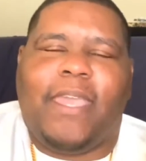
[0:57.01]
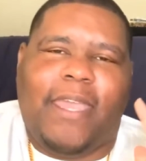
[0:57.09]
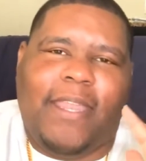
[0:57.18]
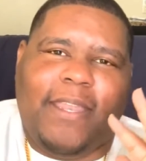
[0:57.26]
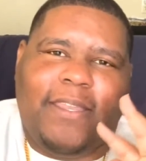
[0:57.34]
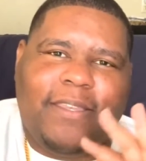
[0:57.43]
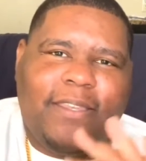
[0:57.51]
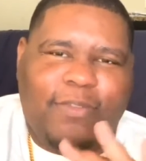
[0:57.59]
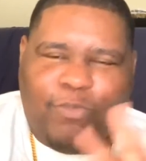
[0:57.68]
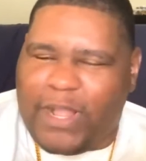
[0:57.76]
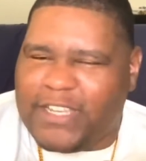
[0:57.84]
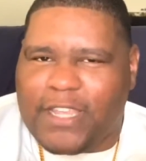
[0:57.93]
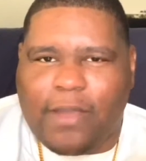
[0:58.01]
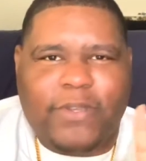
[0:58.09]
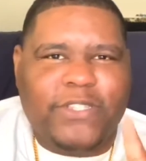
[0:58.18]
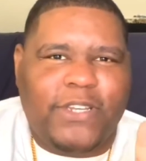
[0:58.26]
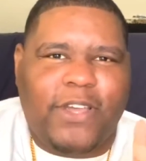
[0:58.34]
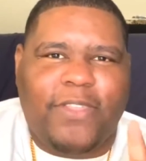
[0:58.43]
and watch
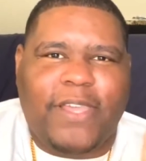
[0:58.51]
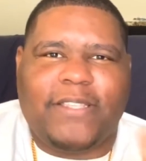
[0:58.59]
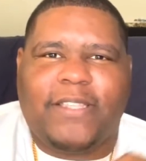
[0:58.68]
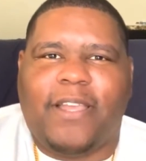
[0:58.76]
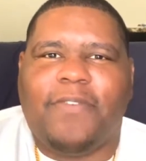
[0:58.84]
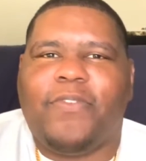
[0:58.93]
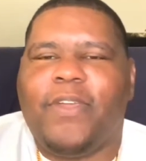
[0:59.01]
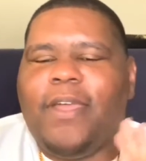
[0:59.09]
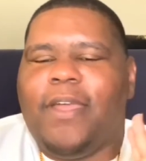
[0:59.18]
hours and all that stuff.